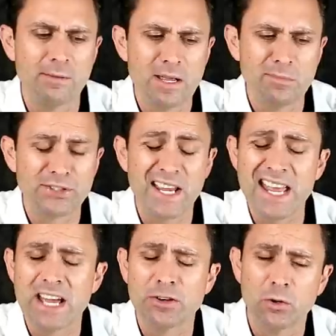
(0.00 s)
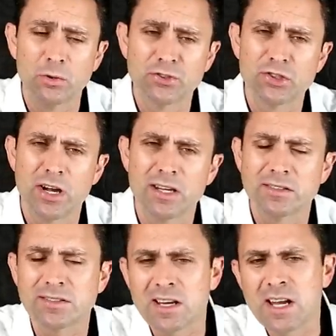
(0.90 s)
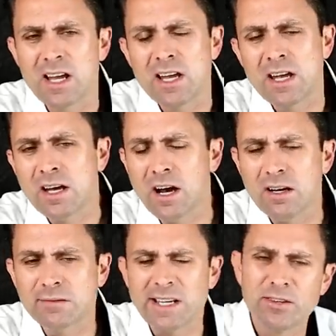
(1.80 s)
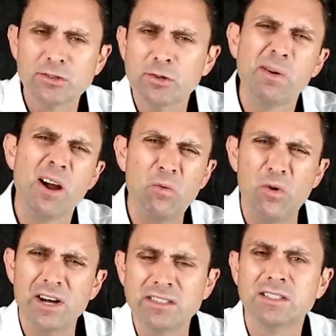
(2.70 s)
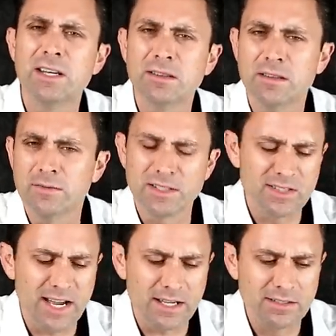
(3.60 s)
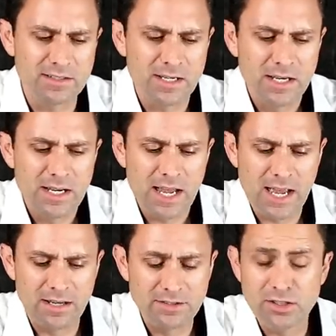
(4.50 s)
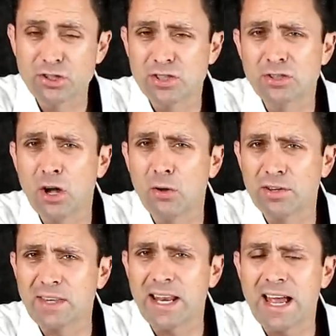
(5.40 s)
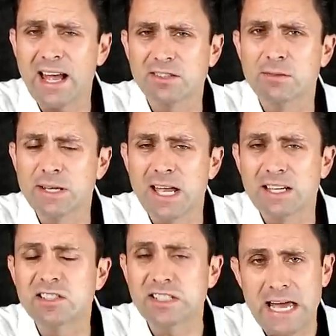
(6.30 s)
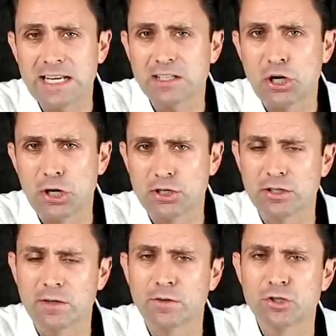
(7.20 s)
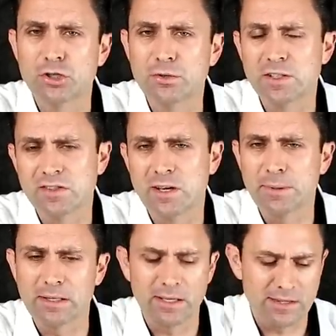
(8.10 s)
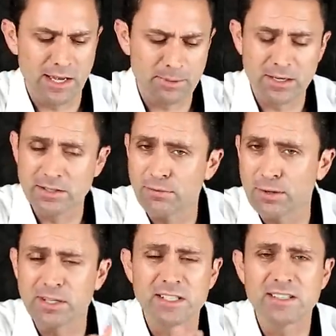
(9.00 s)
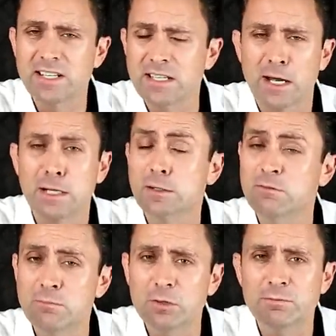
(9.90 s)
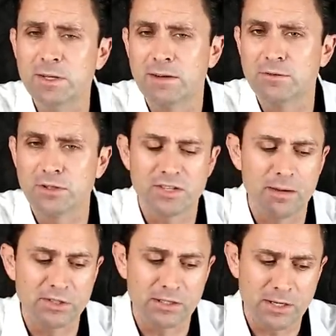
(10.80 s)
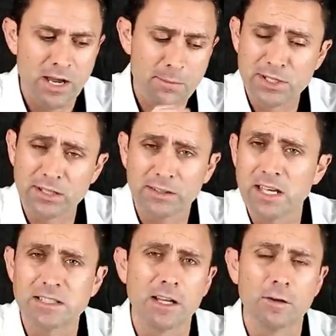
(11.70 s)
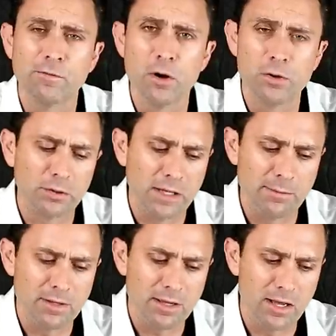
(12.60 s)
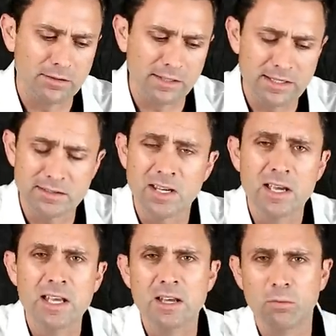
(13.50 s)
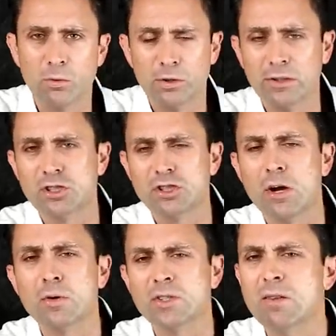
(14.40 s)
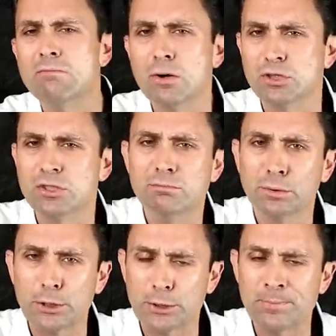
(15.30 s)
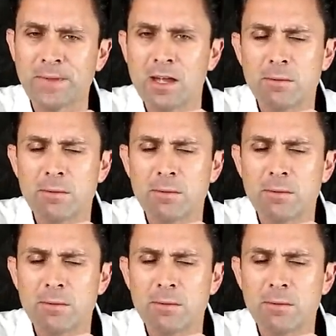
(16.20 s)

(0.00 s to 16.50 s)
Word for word: I'm able to handhold shots uh, down to about one tenth of a second. And uh, just know that that has to be a static target if you're shooting something like that, because if there is any kind of movement of your subject, particularly at telephoto lem- uh, lengths, it will really show some motion blur.